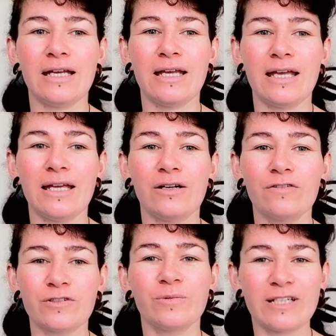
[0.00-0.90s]

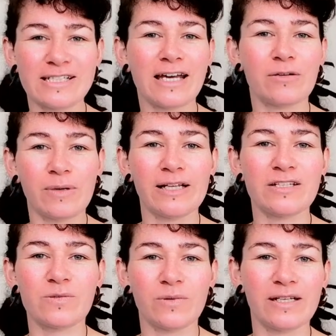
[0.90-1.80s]
often when it's out of
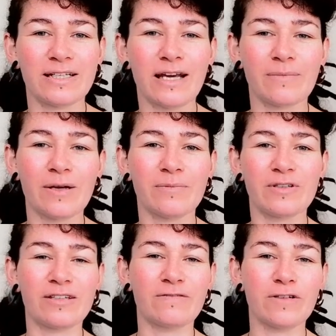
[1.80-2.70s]
balance, we come up
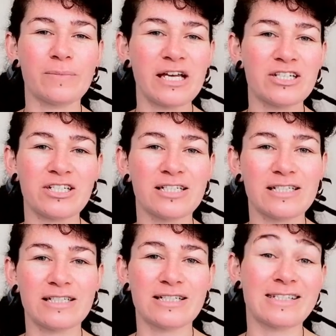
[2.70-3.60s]
with
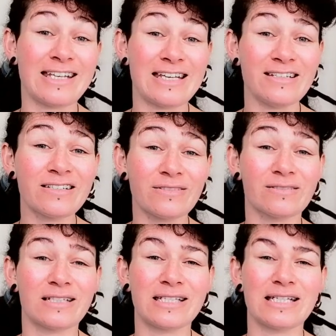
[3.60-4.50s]
inflammation, disease.
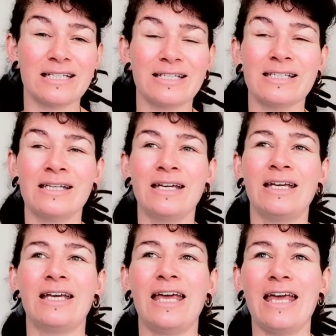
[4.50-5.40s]

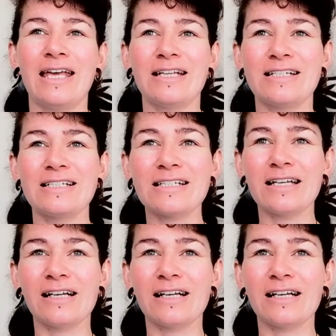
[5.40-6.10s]
And